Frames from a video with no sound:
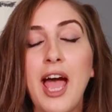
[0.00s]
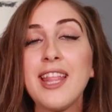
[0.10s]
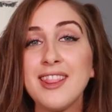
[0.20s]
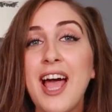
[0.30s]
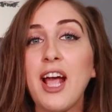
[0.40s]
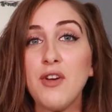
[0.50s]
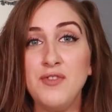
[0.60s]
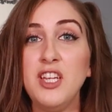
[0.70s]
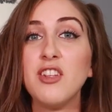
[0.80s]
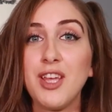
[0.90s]
and lack
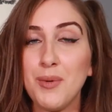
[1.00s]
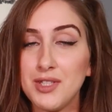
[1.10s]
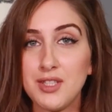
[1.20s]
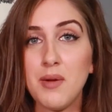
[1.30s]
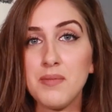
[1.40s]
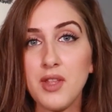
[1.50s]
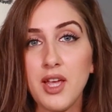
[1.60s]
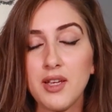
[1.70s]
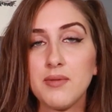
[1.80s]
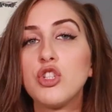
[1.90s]
of dealing with something.